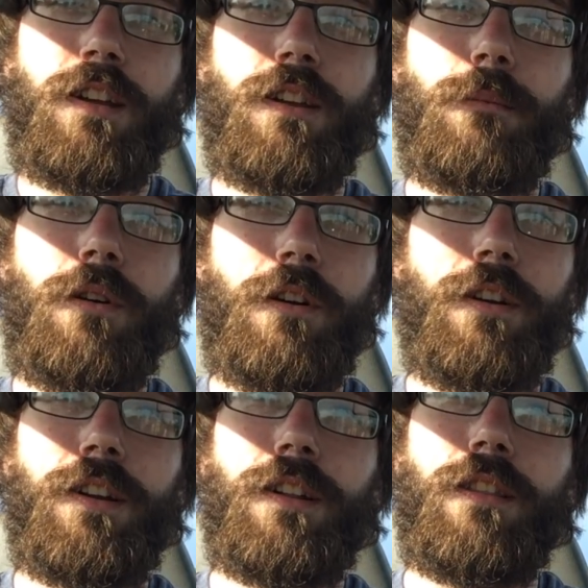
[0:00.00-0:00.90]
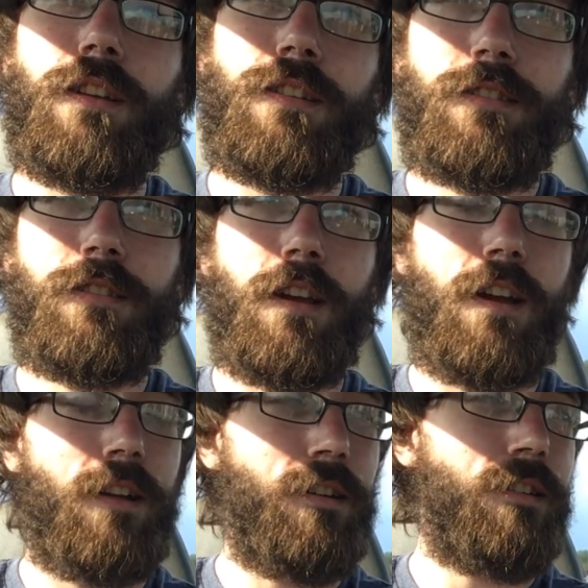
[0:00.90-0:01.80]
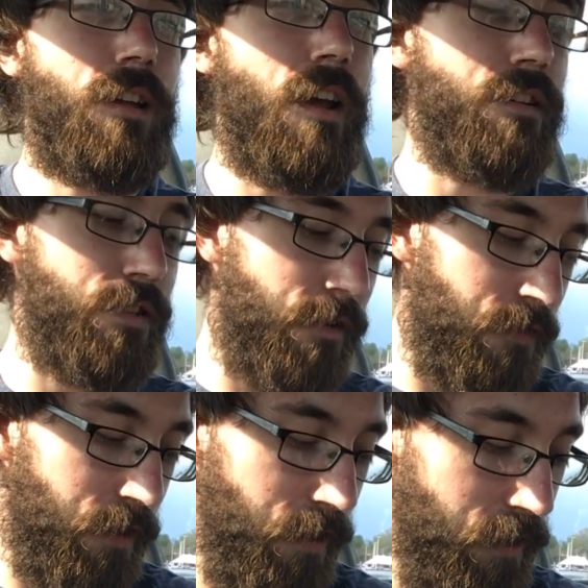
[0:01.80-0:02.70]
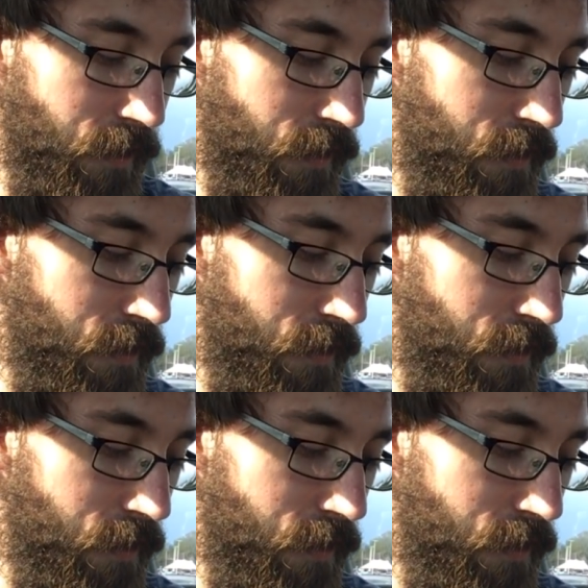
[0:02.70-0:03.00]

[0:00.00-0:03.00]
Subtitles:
taking part in this activity